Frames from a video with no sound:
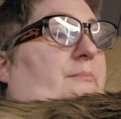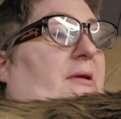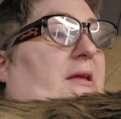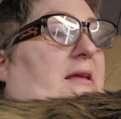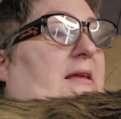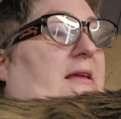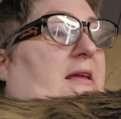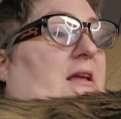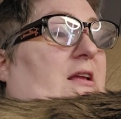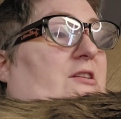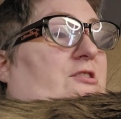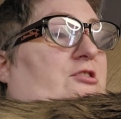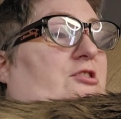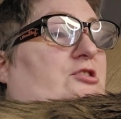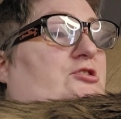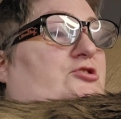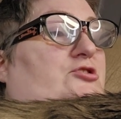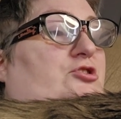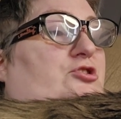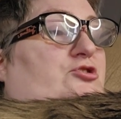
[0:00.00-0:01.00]

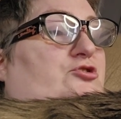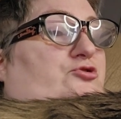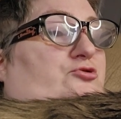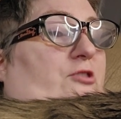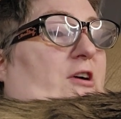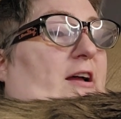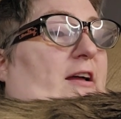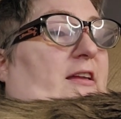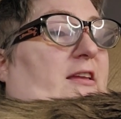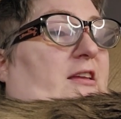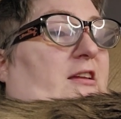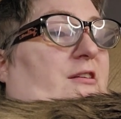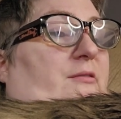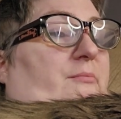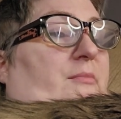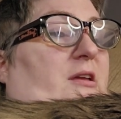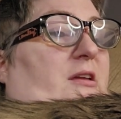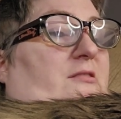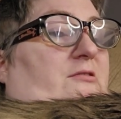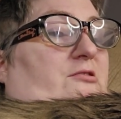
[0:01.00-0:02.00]
begin to drag
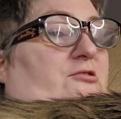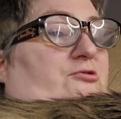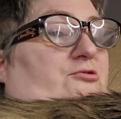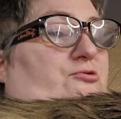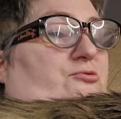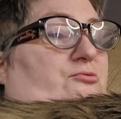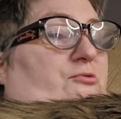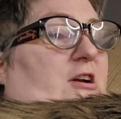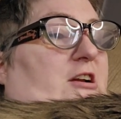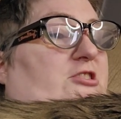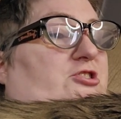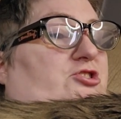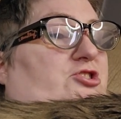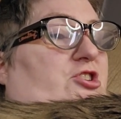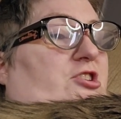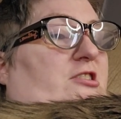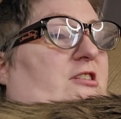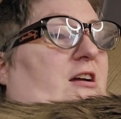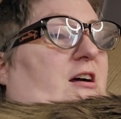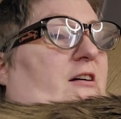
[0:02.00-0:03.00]
him in the
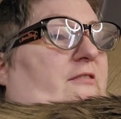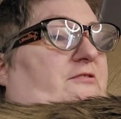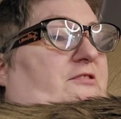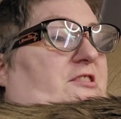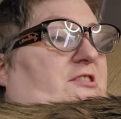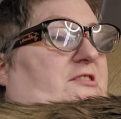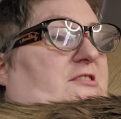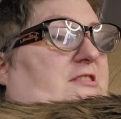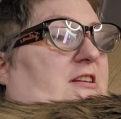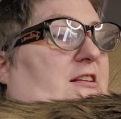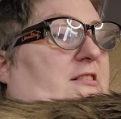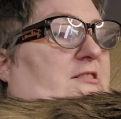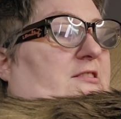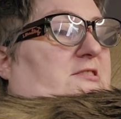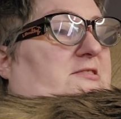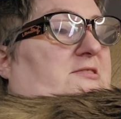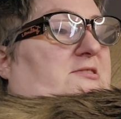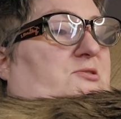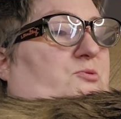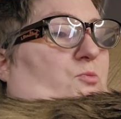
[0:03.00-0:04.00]
direction of the
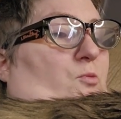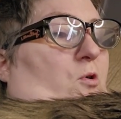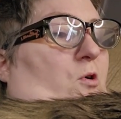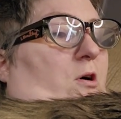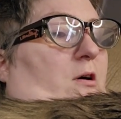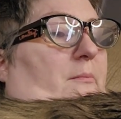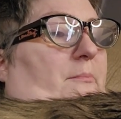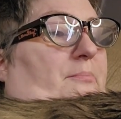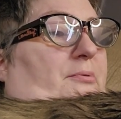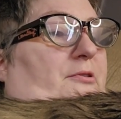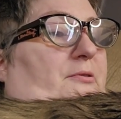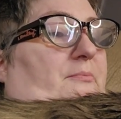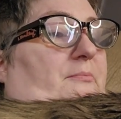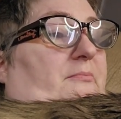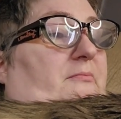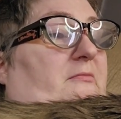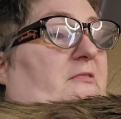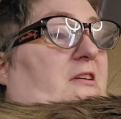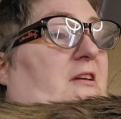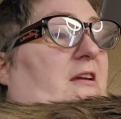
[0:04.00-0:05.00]
deadly swamp.
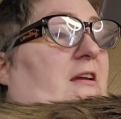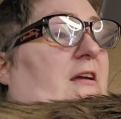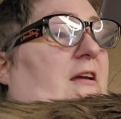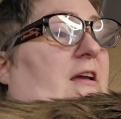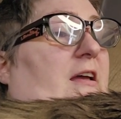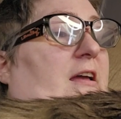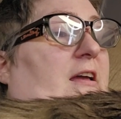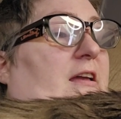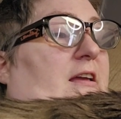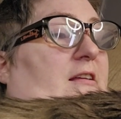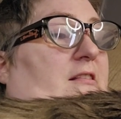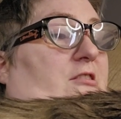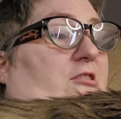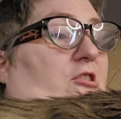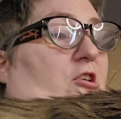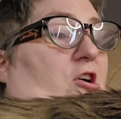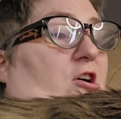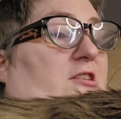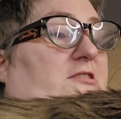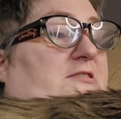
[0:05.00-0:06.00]
He
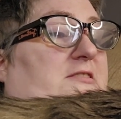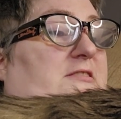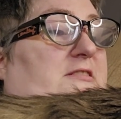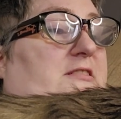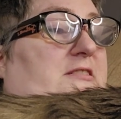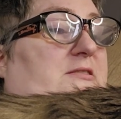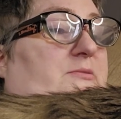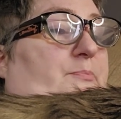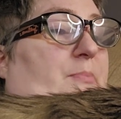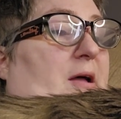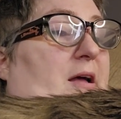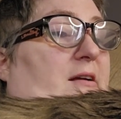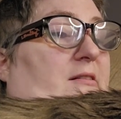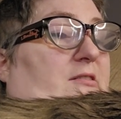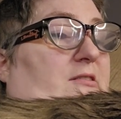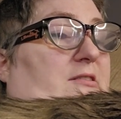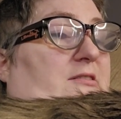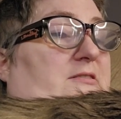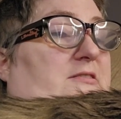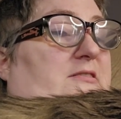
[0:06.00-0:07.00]
lost his
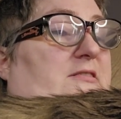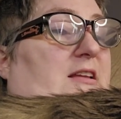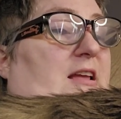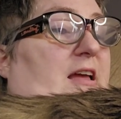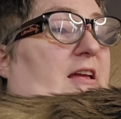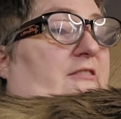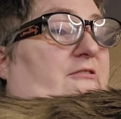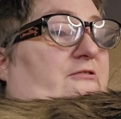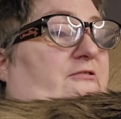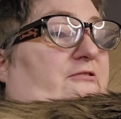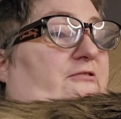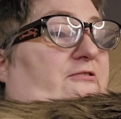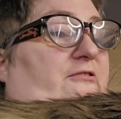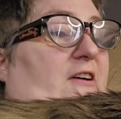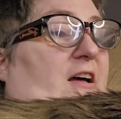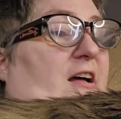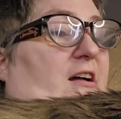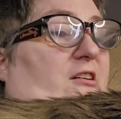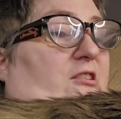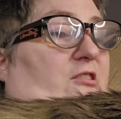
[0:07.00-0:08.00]
balance and
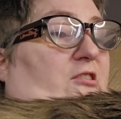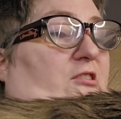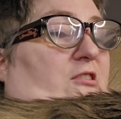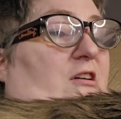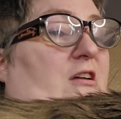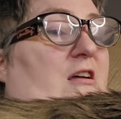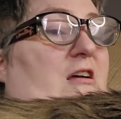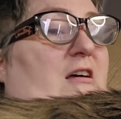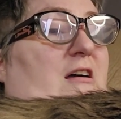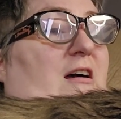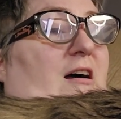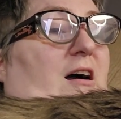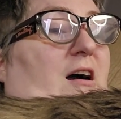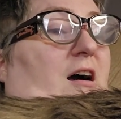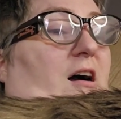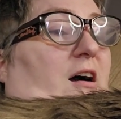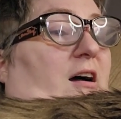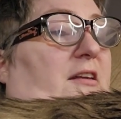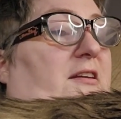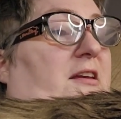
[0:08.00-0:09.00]
fell,
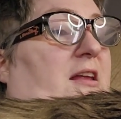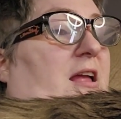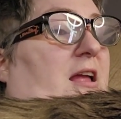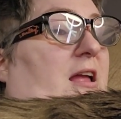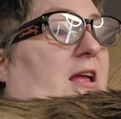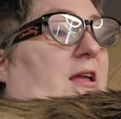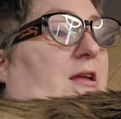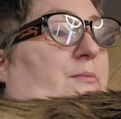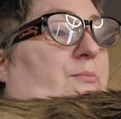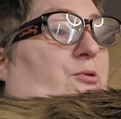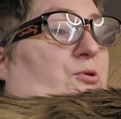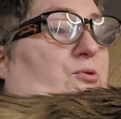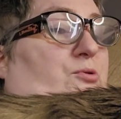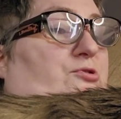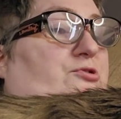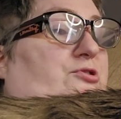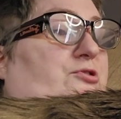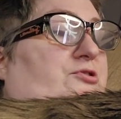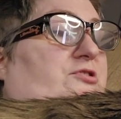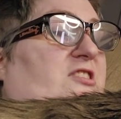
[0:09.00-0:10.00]
unable
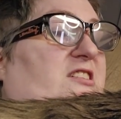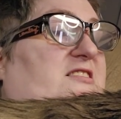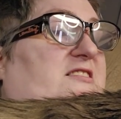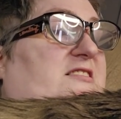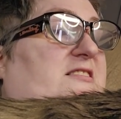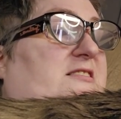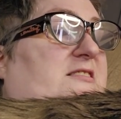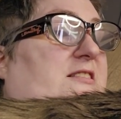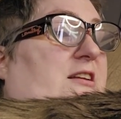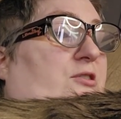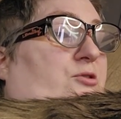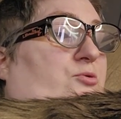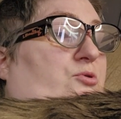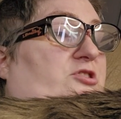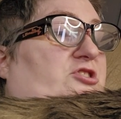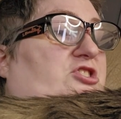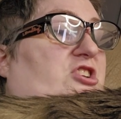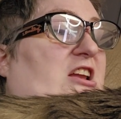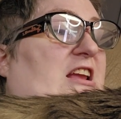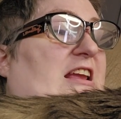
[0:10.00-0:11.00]
to
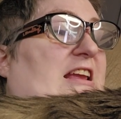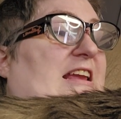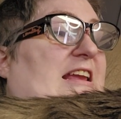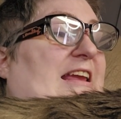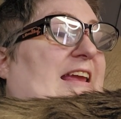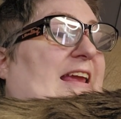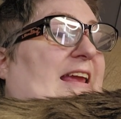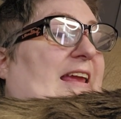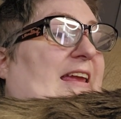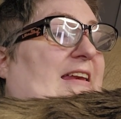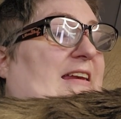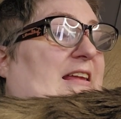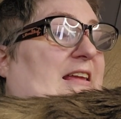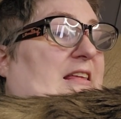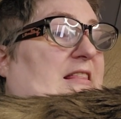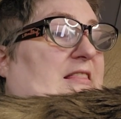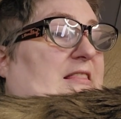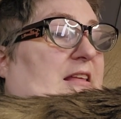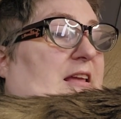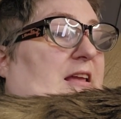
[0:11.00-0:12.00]
distinguish
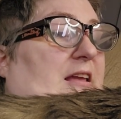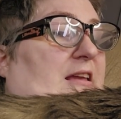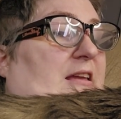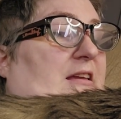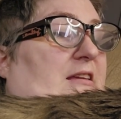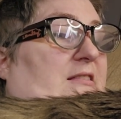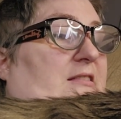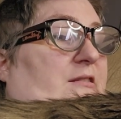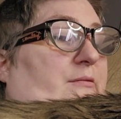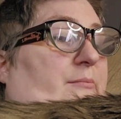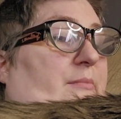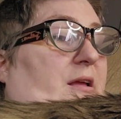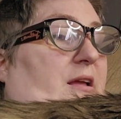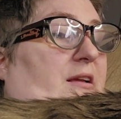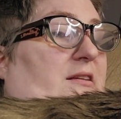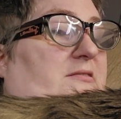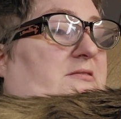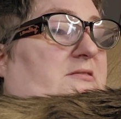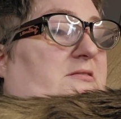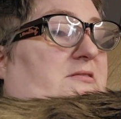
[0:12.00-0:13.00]
anything in the
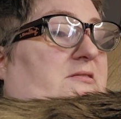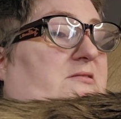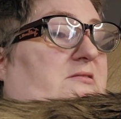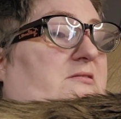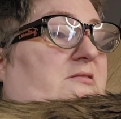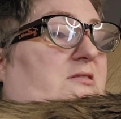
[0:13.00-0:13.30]
mist.